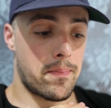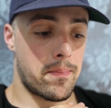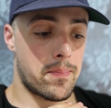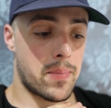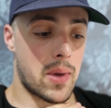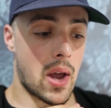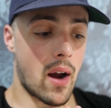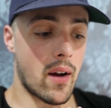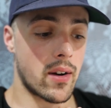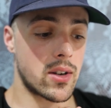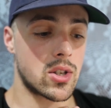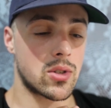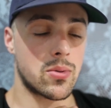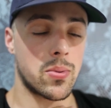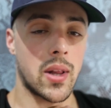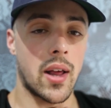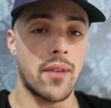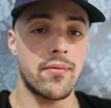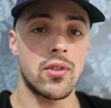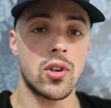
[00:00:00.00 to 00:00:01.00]
characters
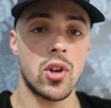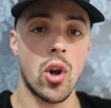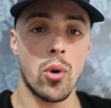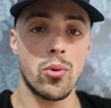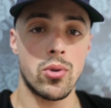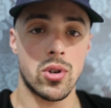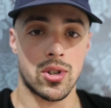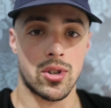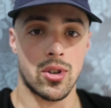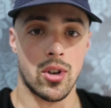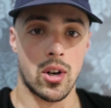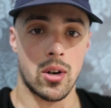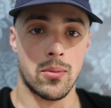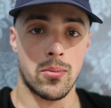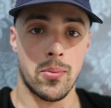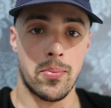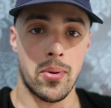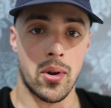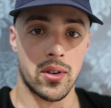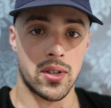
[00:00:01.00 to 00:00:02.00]
will have no
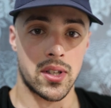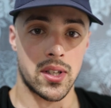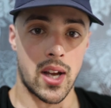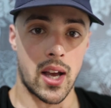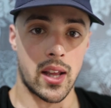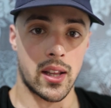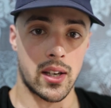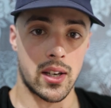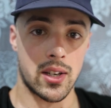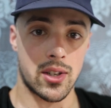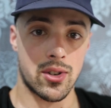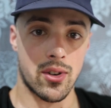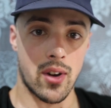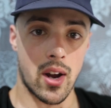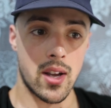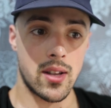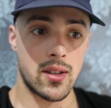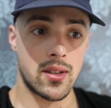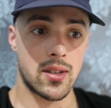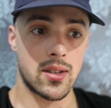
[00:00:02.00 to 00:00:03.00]
discernible personality
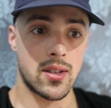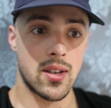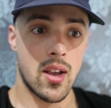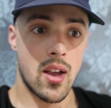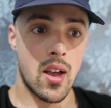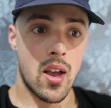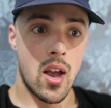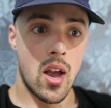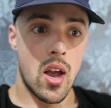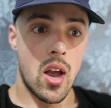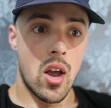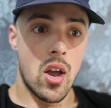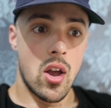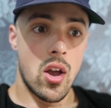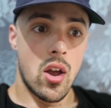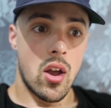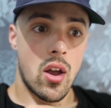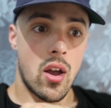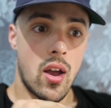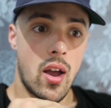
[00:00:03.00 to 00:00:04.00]
traits,
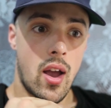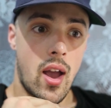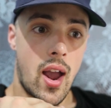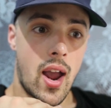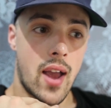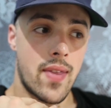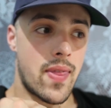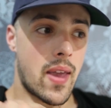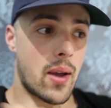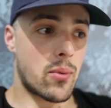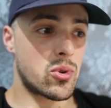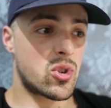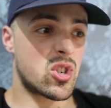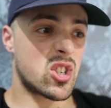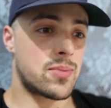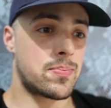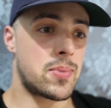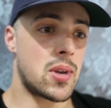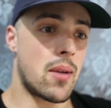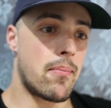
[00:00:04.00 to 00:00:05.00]
and they will
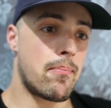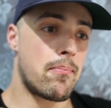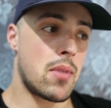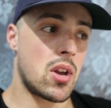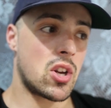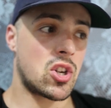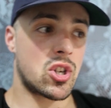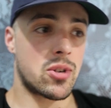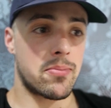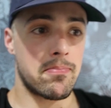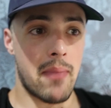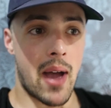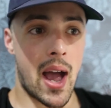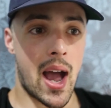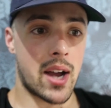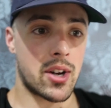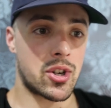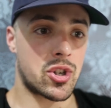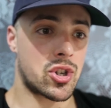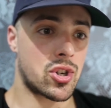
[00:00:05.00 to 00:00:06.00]
just be a
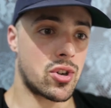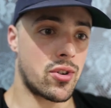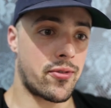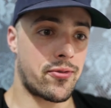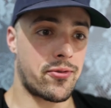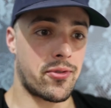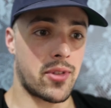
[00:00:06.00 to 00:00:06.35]
mishmash of,